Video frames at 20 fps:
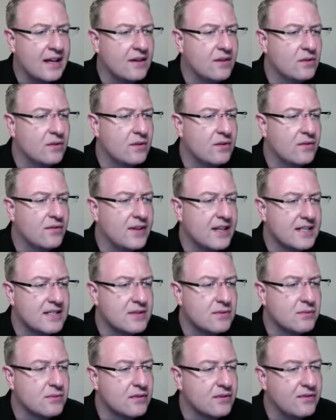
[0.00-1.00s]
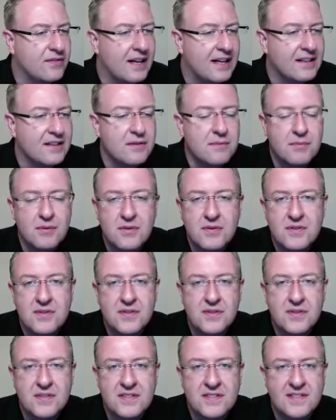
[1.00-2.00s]
don't know if that's a real value
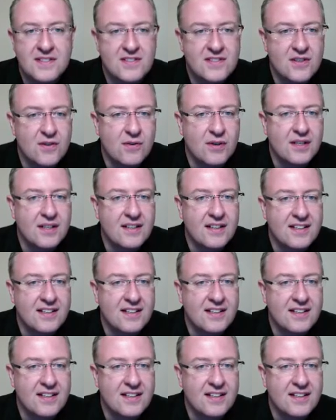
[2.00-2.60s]
booster is to show a,